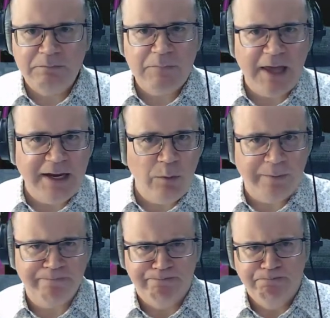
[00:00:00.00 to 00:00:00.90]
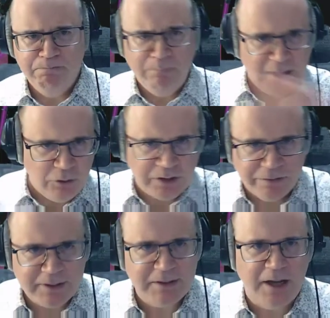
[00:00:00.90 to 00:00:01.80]
anywhere in your
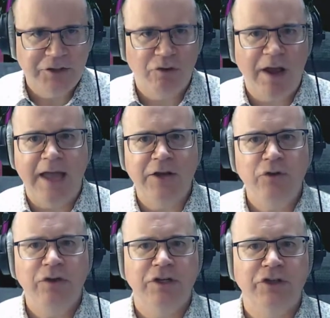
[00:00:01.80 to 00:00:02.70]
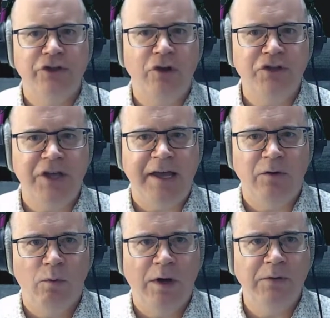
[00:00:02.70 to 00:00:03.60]
synthesizer, and you can associate
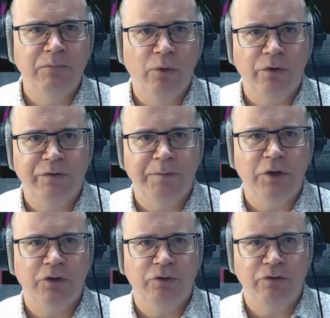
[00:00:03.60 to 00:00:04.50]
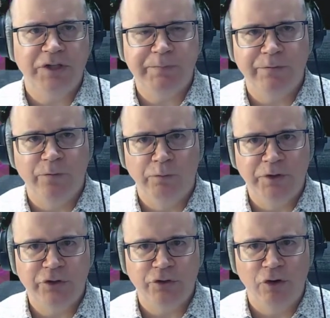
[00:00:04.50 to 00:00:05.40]
one or more of them to this
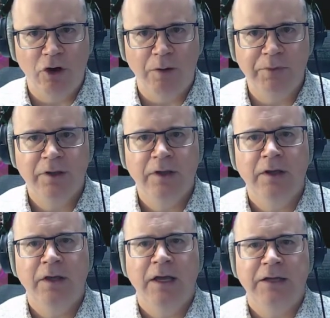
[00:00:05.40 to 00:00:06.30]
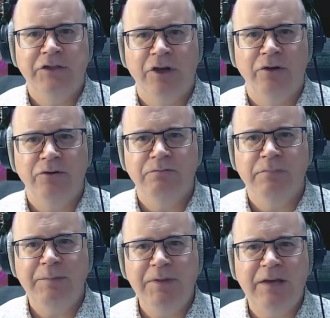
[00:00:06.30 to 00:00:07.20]
performance knob. So
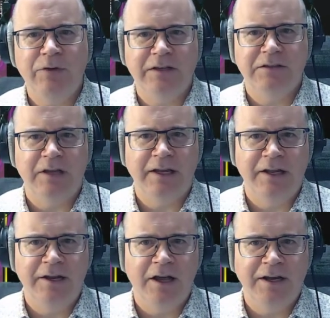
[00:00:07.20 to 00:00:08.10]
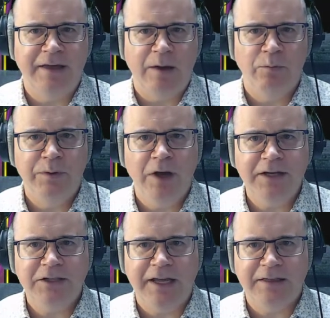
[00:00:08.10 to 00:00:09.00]
let me give you an idea of that. We
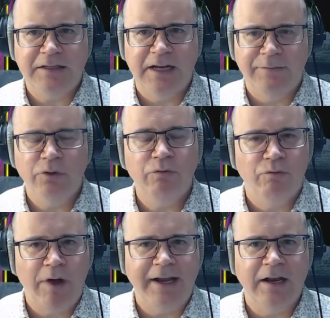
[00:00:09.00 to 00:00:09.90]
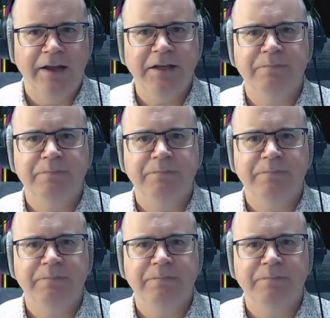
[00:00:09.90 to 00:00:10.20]
might take this level, right click,